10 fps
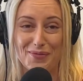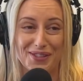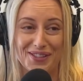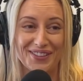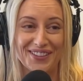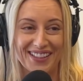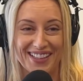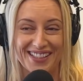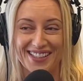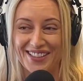wasn't on the
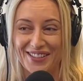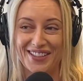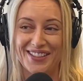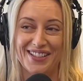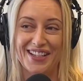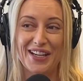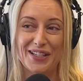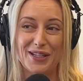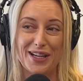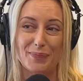list
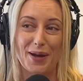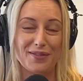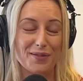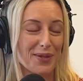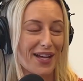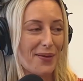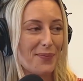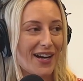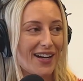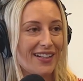as part of the plan,
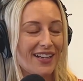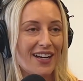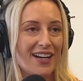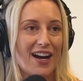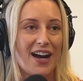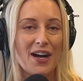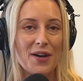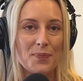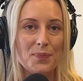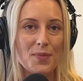but
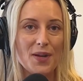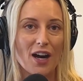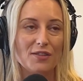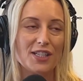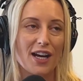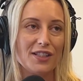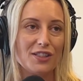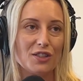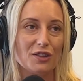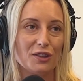I've
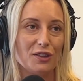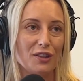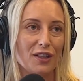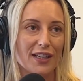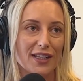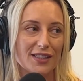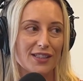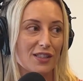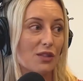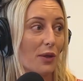started to, I guess,
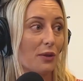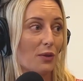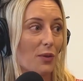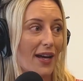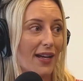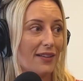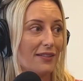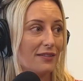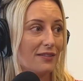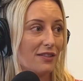squirrel away
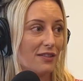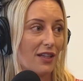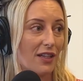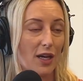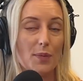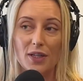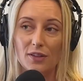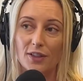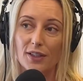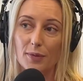a bit
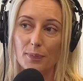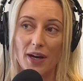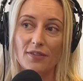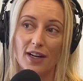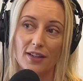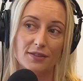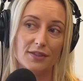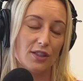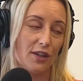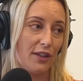of a buffer.
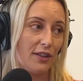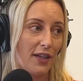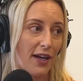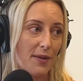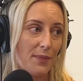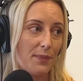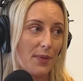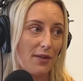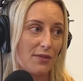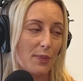So
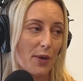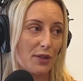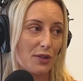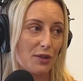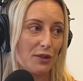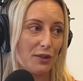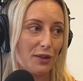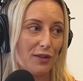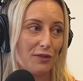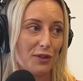I've spoken to
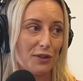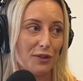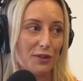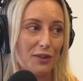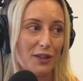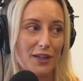a few